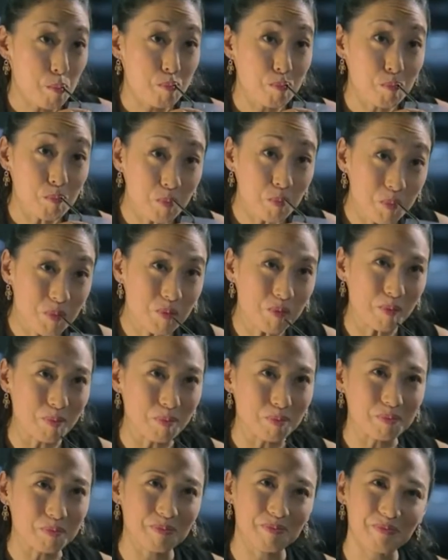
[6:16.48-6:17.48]

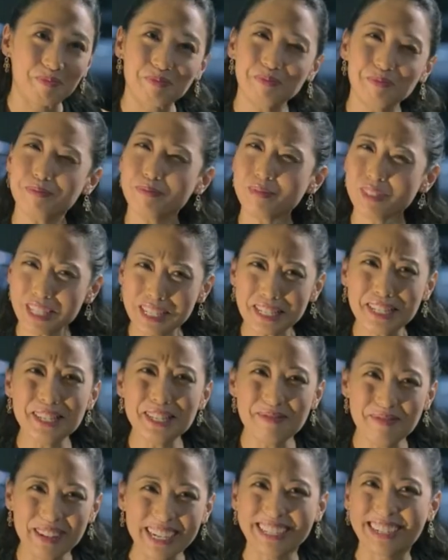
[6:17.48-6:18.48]
Mmm. This
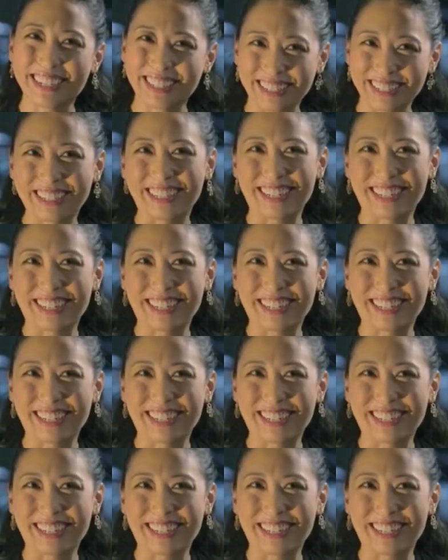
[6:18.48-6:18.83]
is my kind of